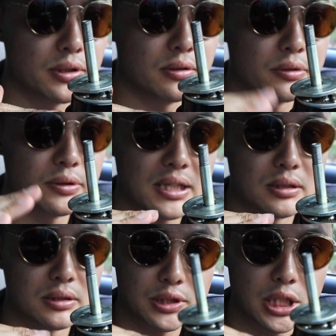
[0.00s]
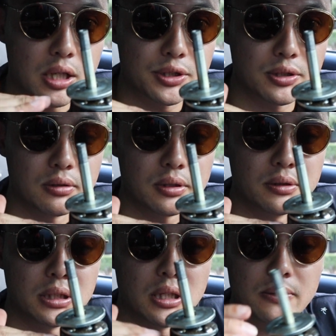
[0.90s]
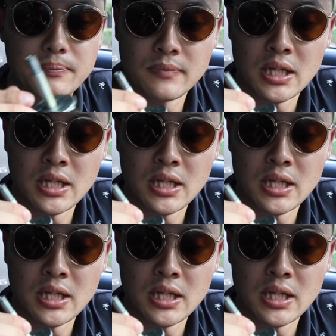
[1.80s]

you know, you had the shock stroke going on.